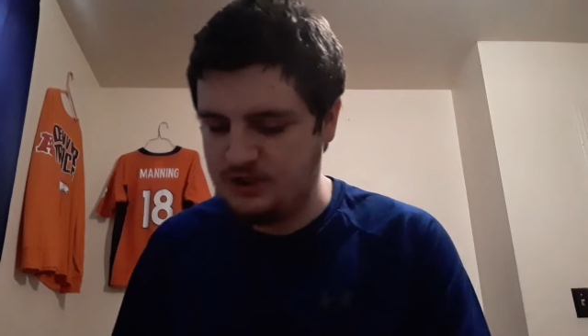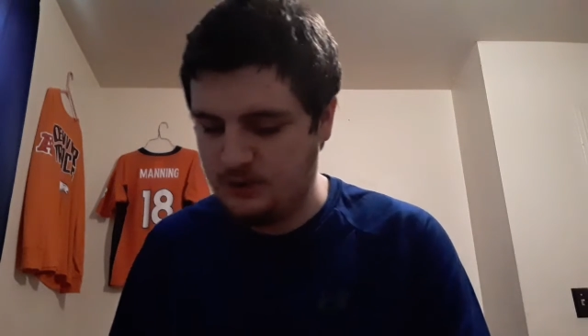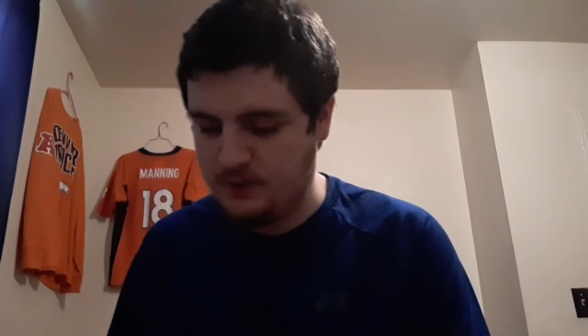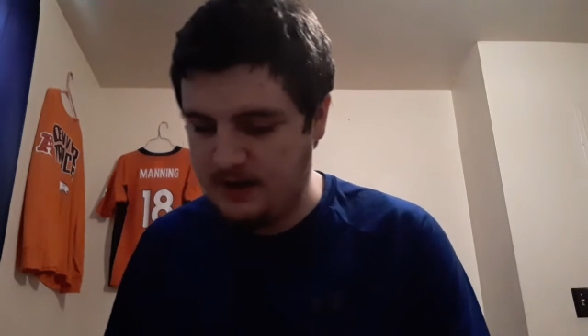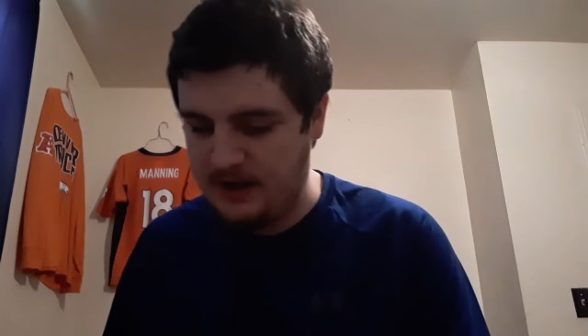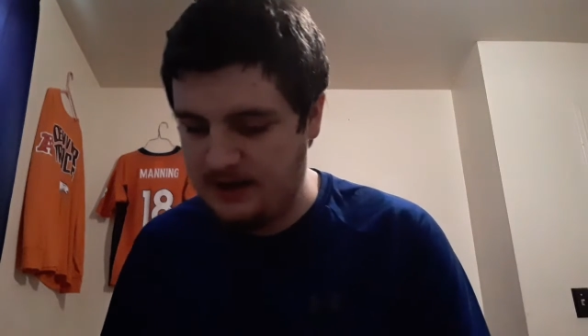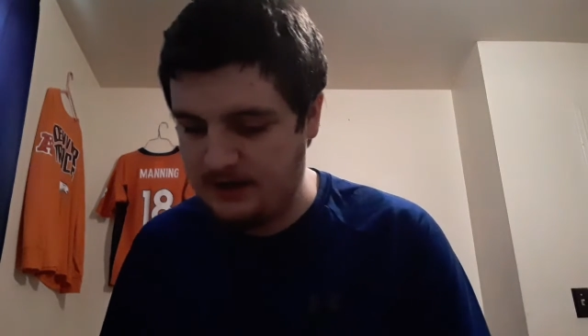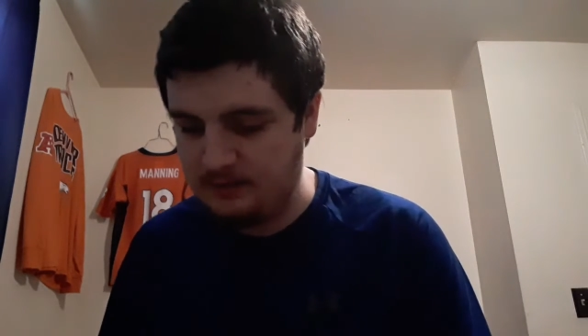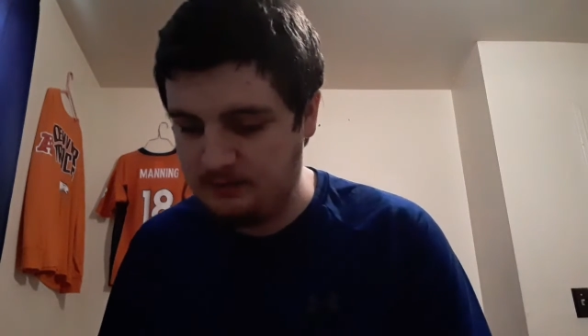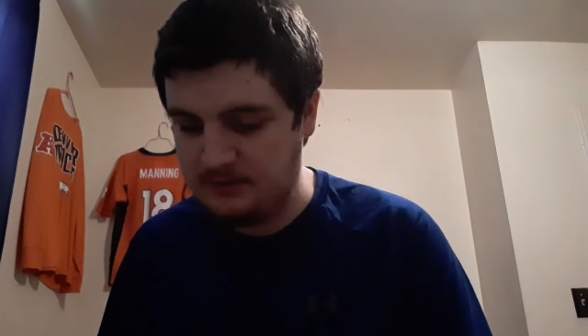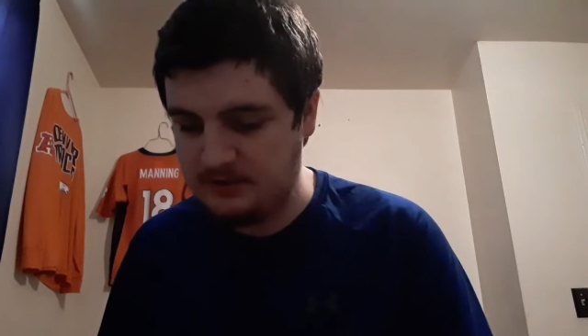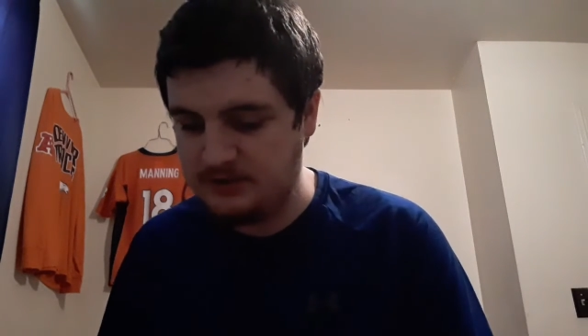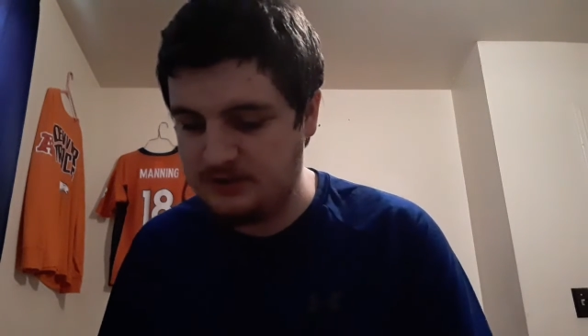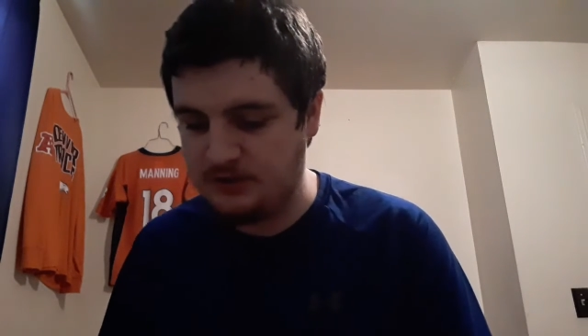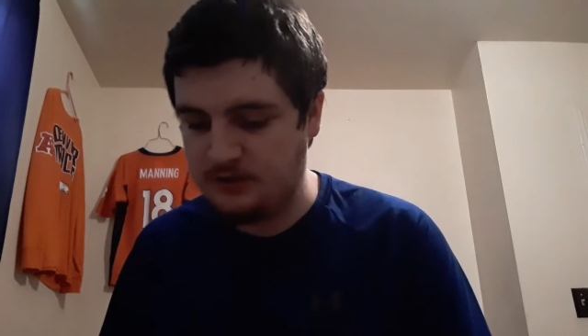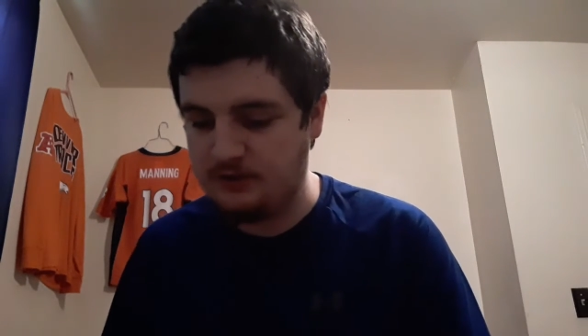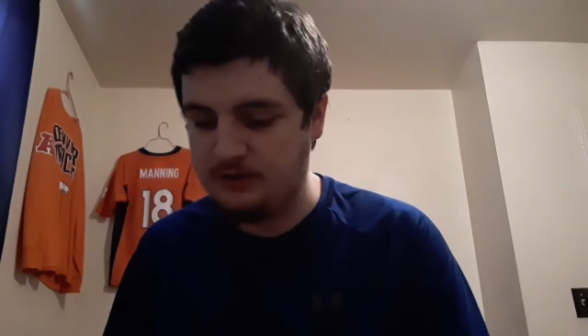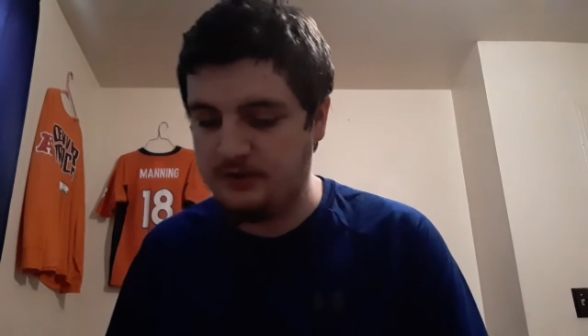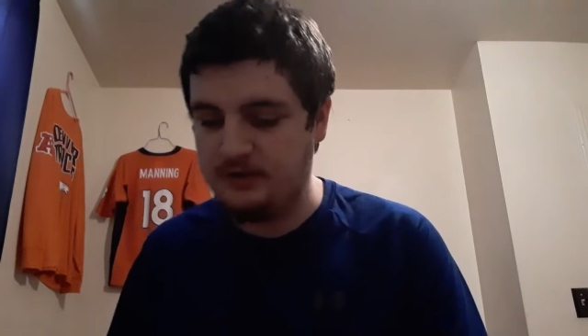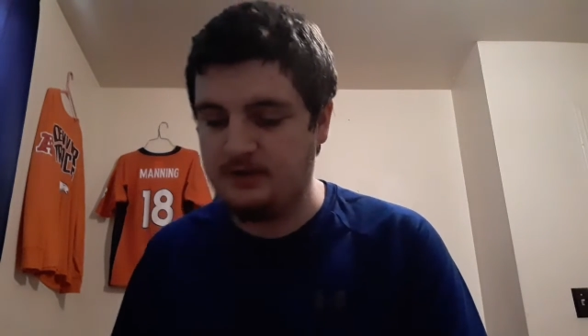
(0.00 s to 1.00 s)
so I had to
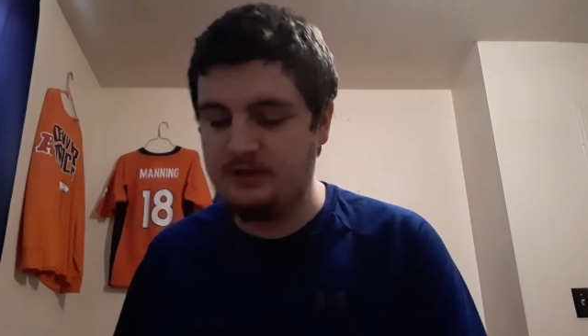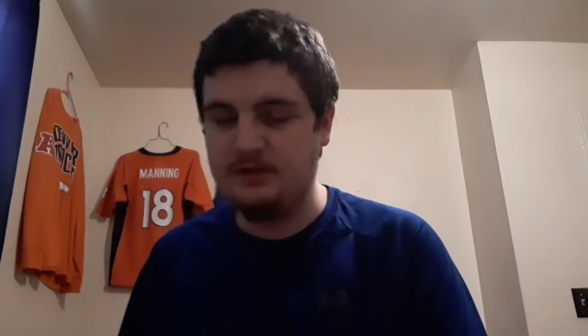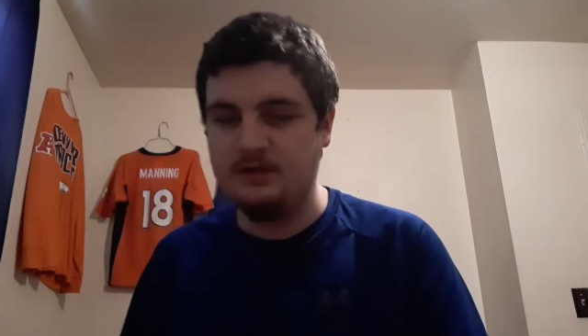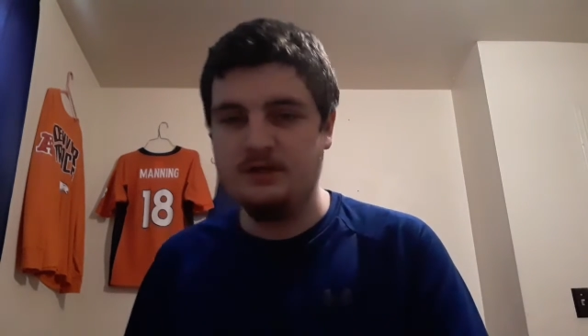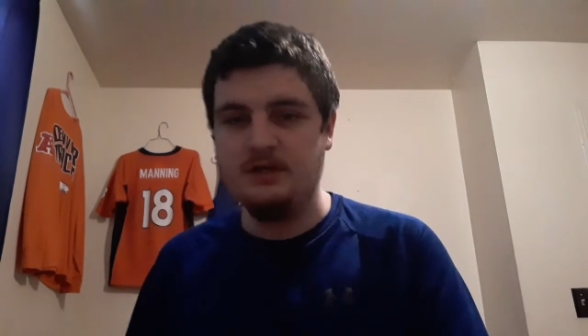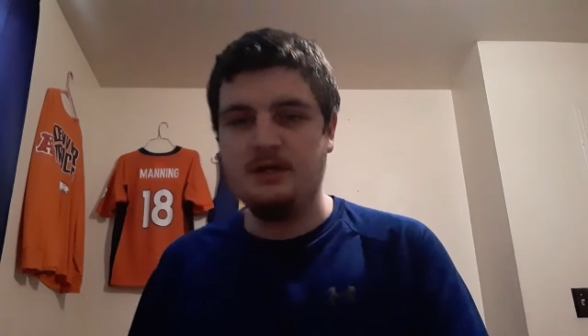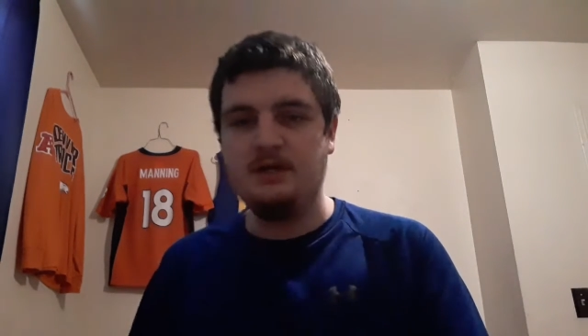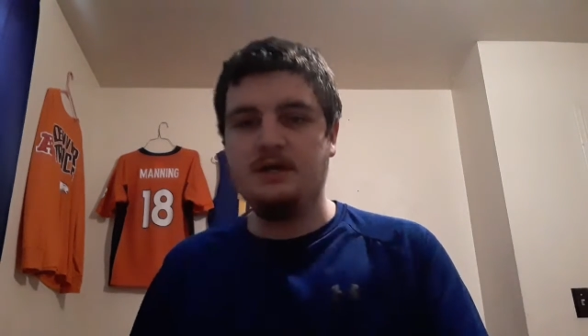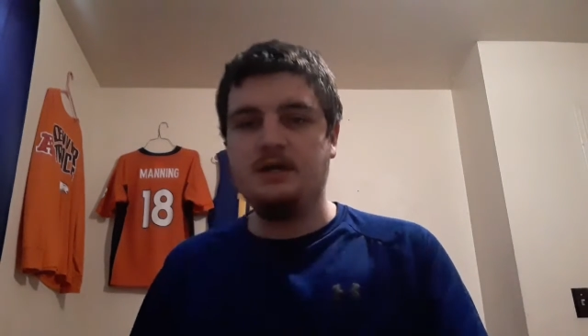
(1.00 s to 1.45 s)
return it.